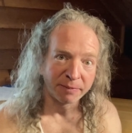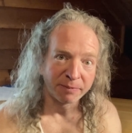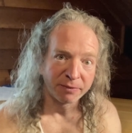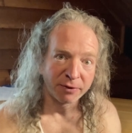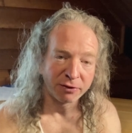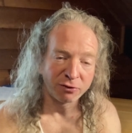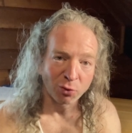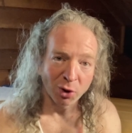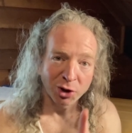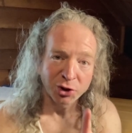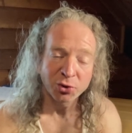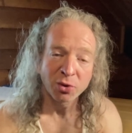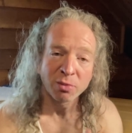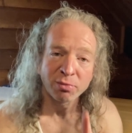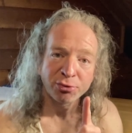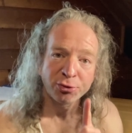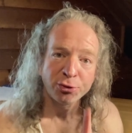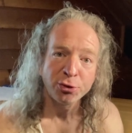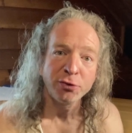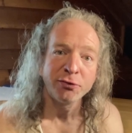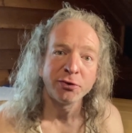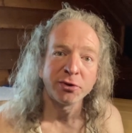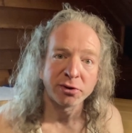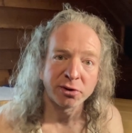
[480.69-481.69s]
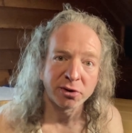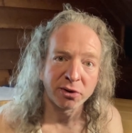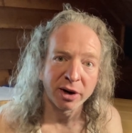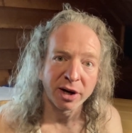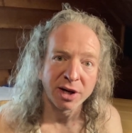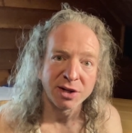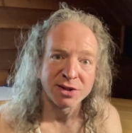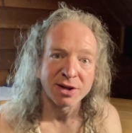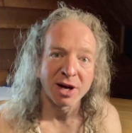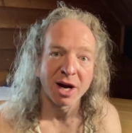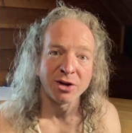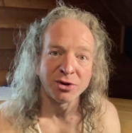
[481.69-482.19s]
If you want to improve your
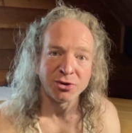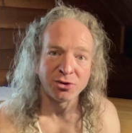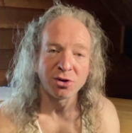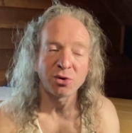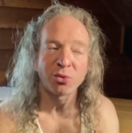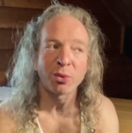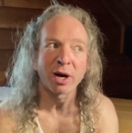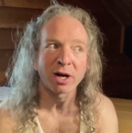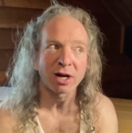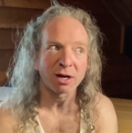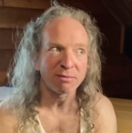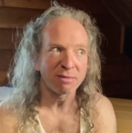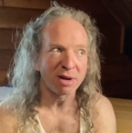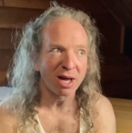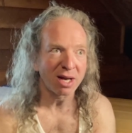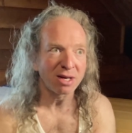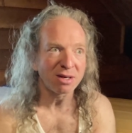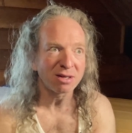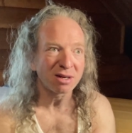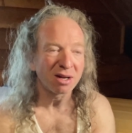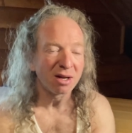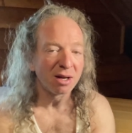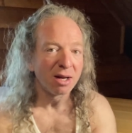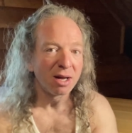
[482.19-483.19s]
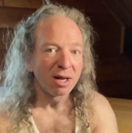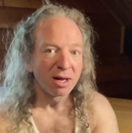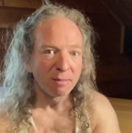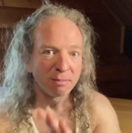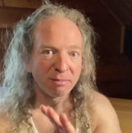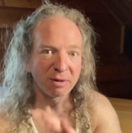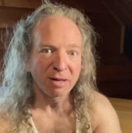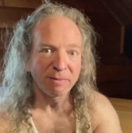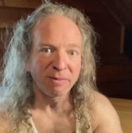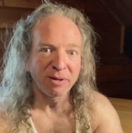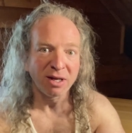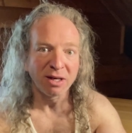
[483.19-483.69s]
grades, I do recommend
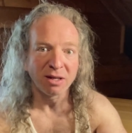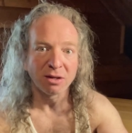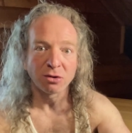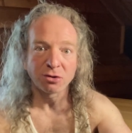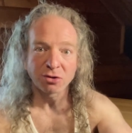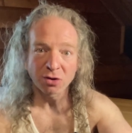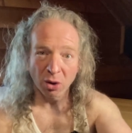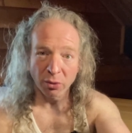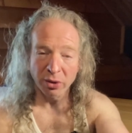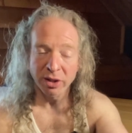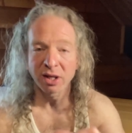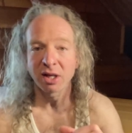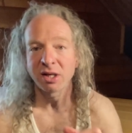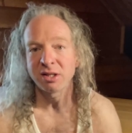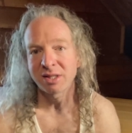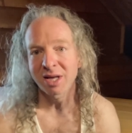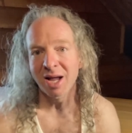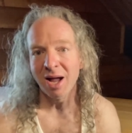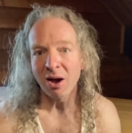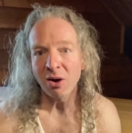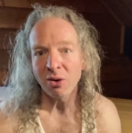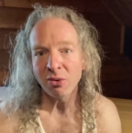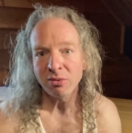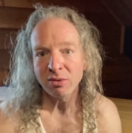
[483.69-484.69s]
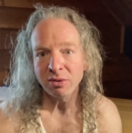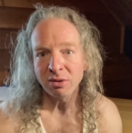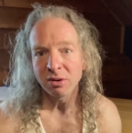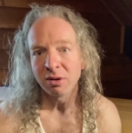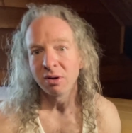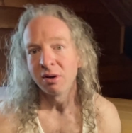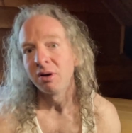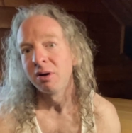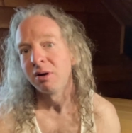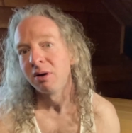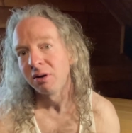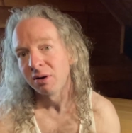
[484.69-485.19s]
maybe toning it down
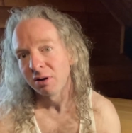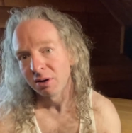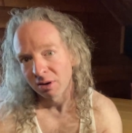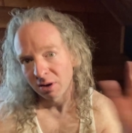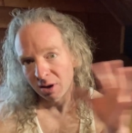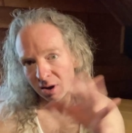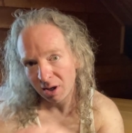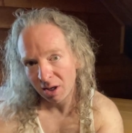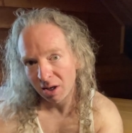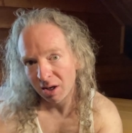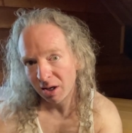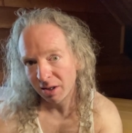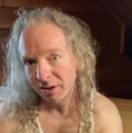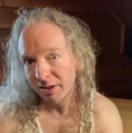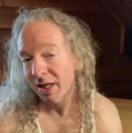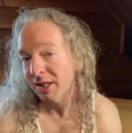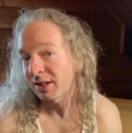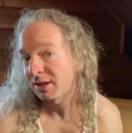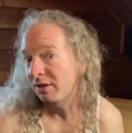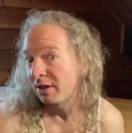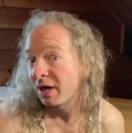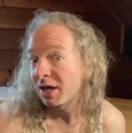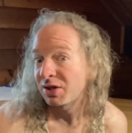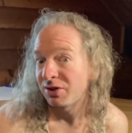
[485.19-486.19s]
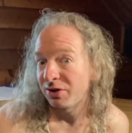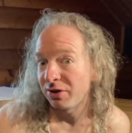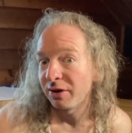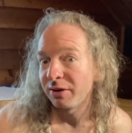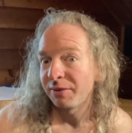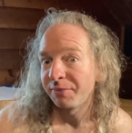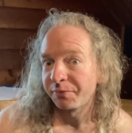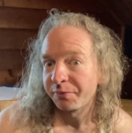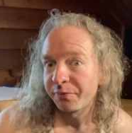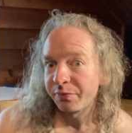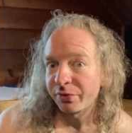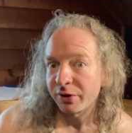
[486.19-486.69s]
uh, next, next year,
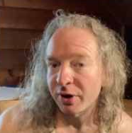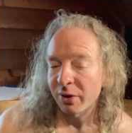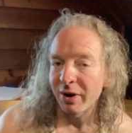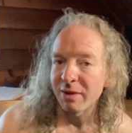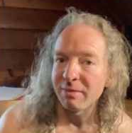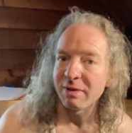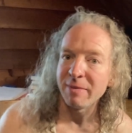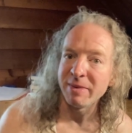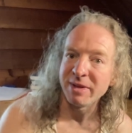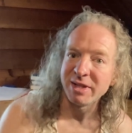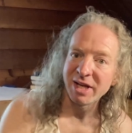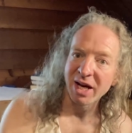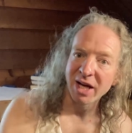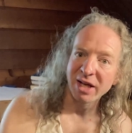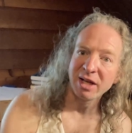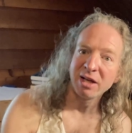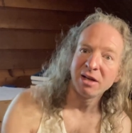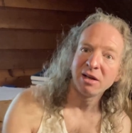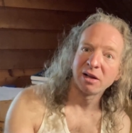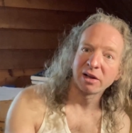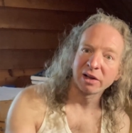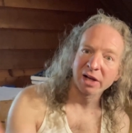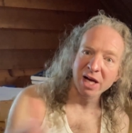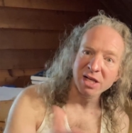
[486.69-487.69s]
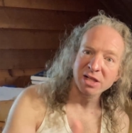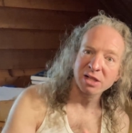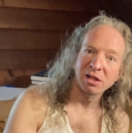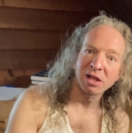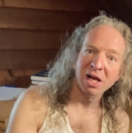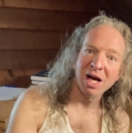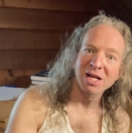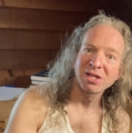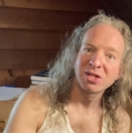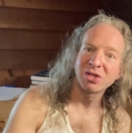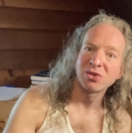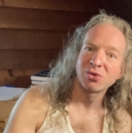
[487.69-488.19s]
right? Maybe taking less
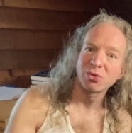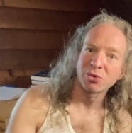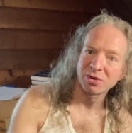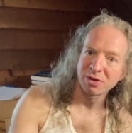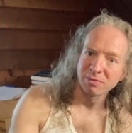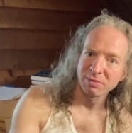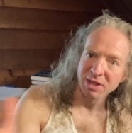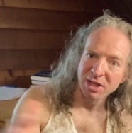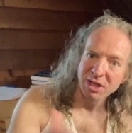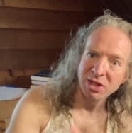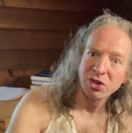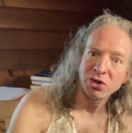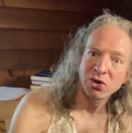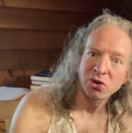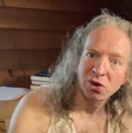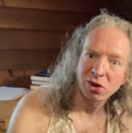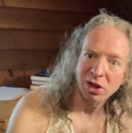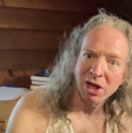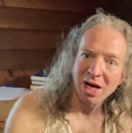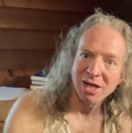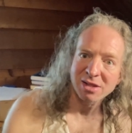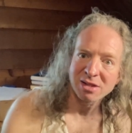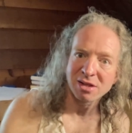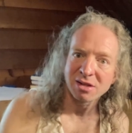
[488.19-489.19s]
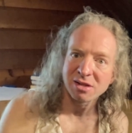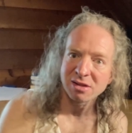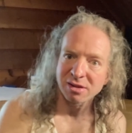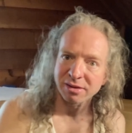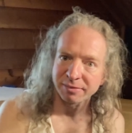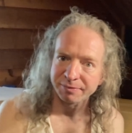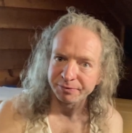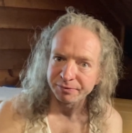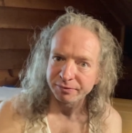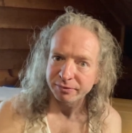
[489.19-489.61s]
classes or some easier classes.